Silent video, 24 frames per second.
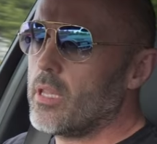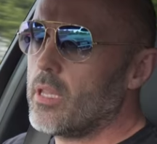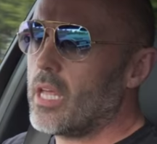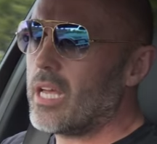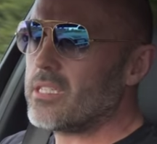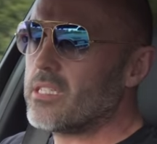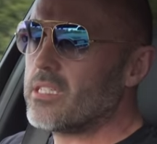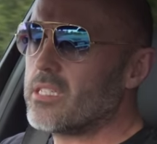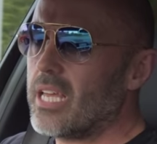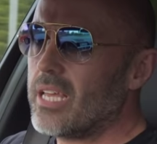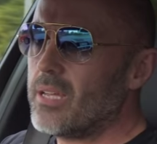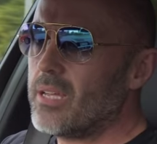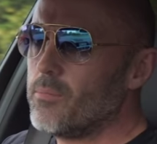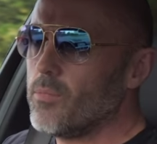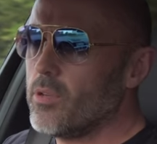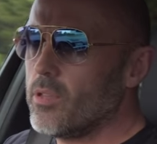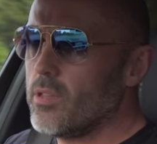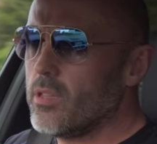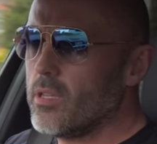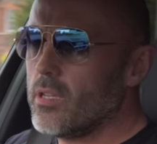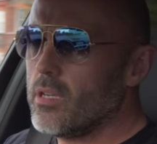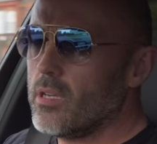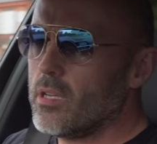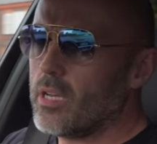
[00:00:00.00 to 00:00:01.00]
that
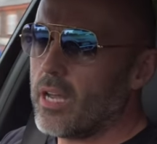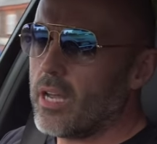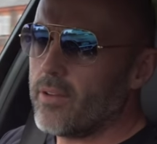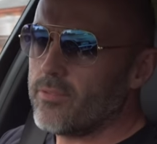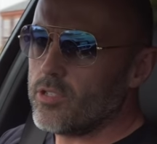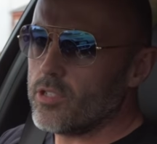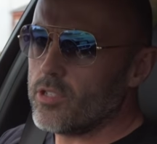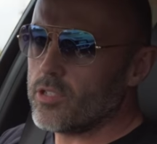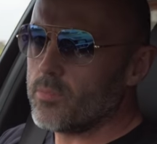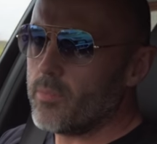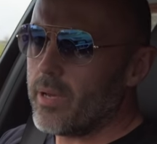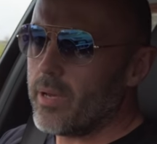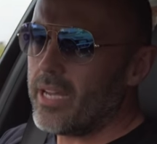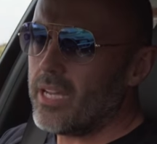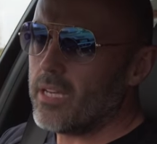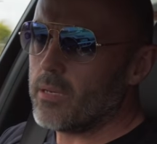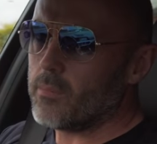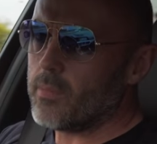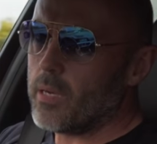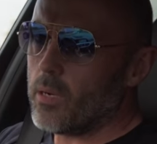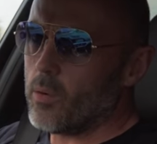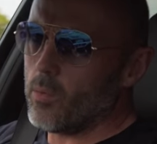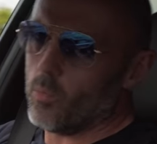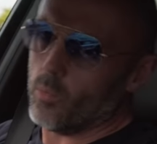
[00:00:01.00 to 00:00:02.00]
statement that I've just made
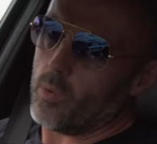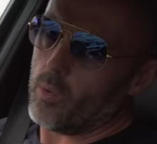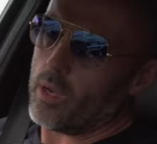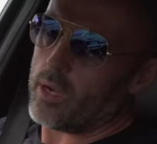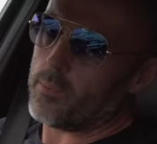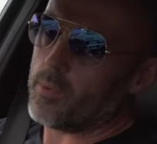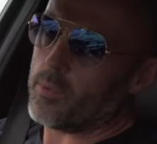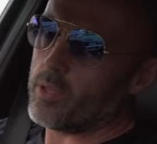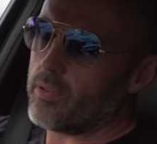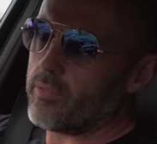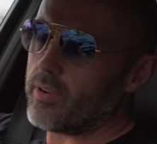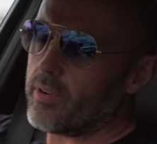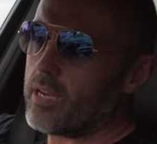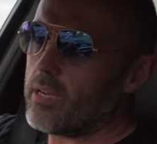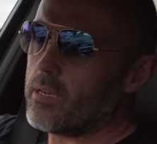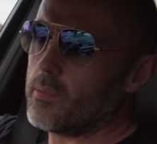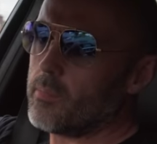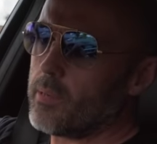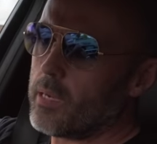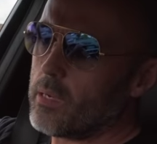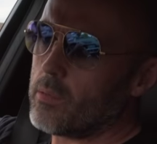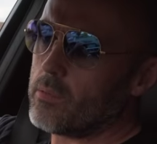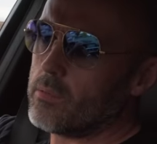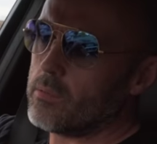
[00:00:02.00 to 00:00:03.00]
about when I'm on the
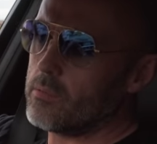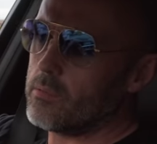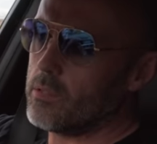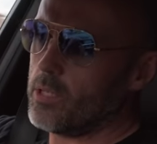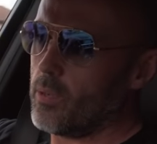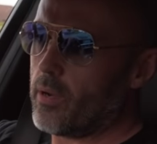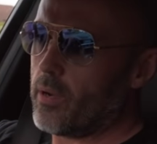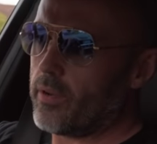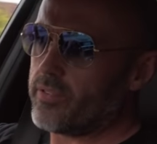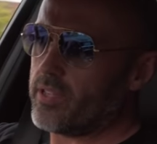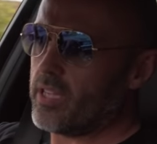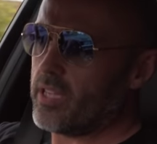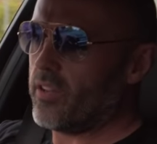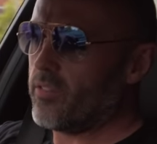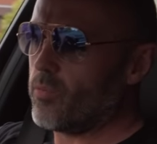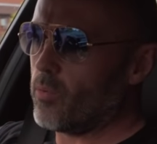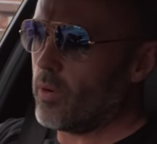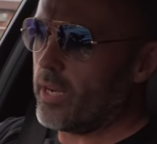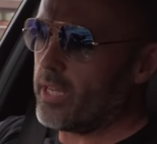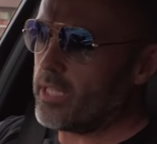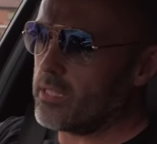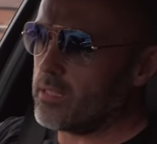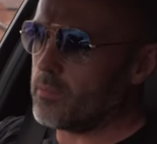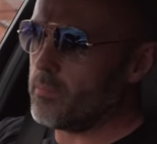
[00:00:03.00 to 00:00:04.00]
roundabout, you have to give
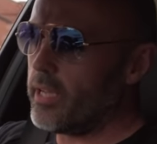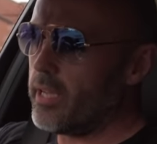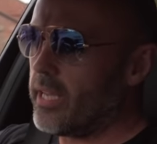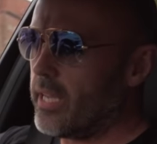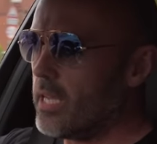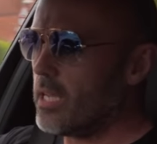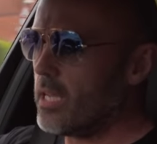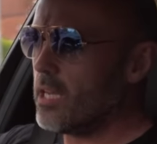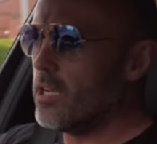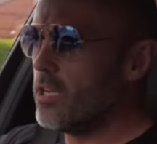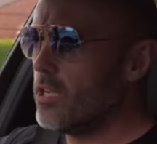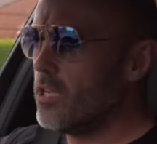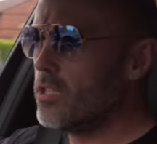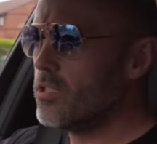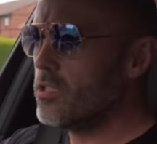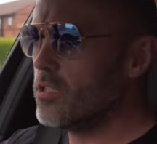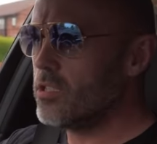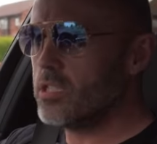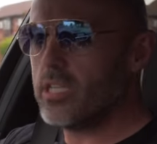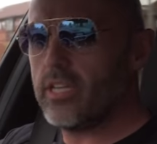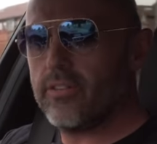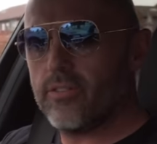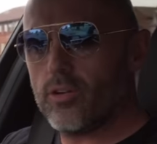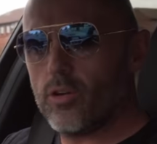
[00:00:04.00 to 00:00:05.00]
way to me,
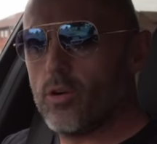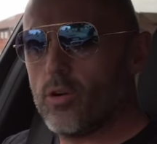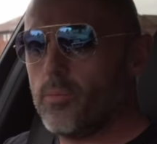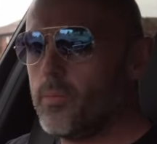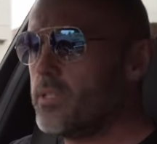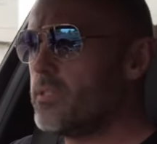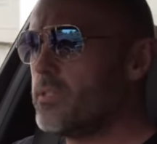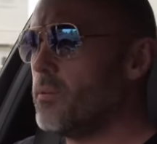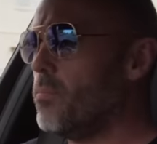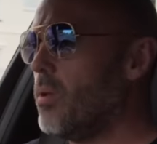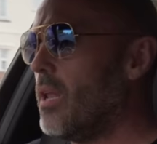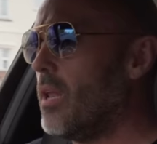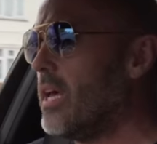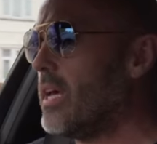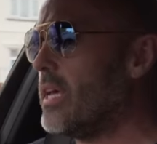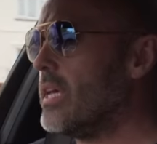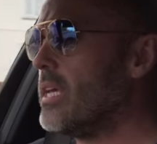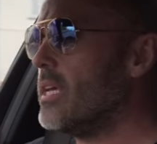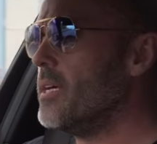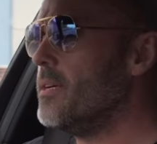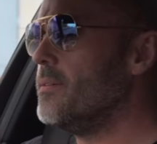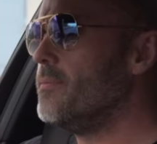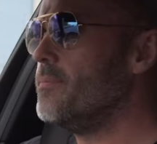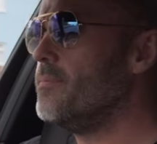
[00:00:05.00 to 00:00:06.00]
doesn't even come into
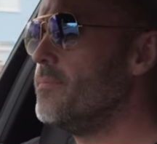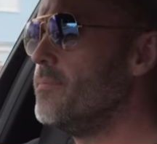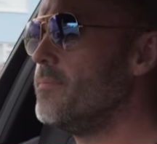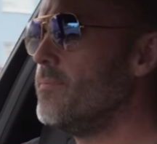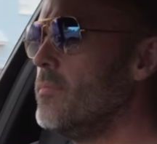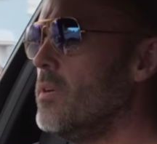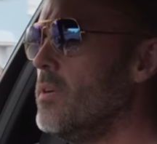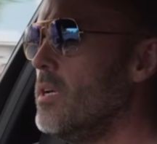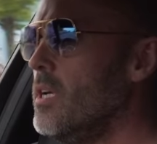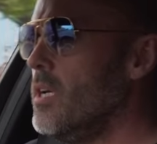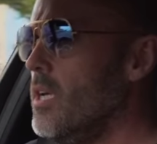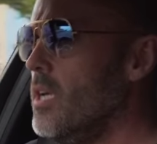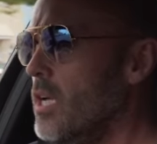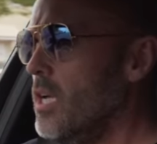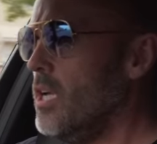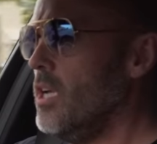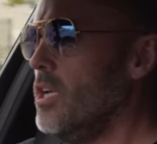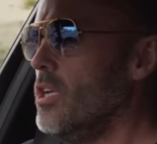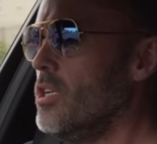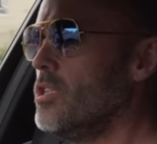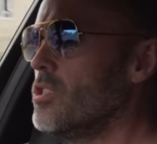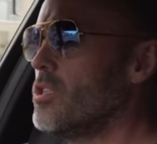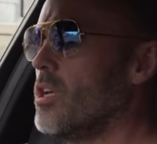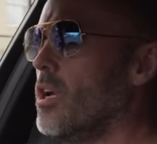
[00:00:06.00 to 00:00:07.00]
play.
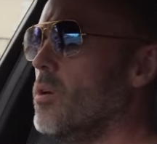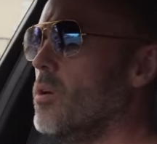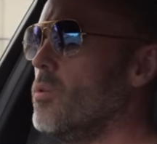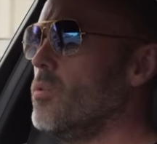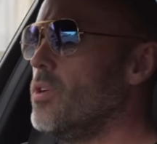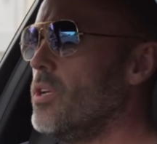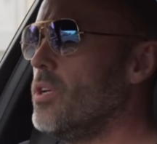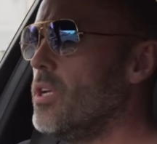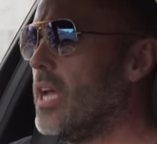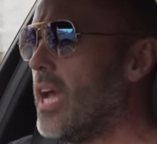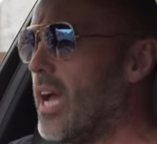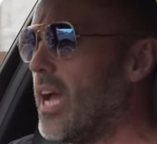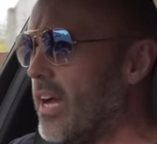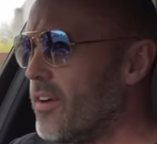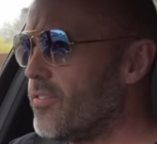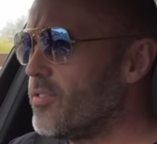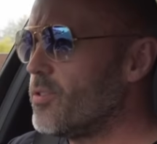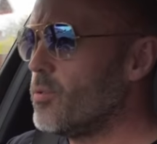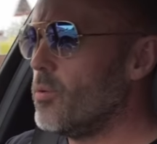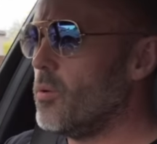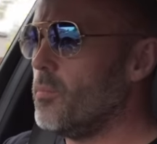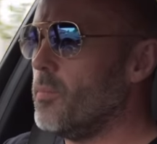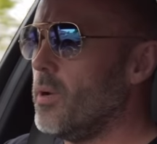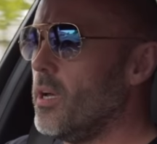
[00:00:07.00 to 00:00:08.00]
So you have
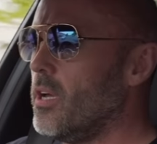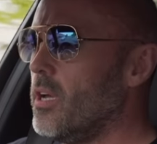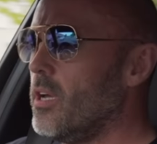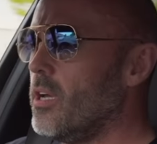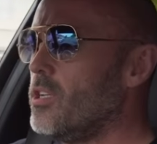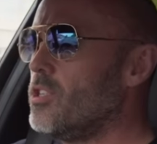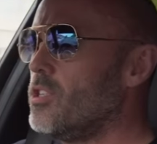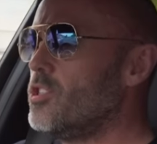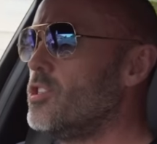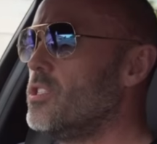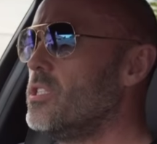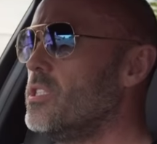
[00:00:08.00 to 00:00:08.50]
to emerge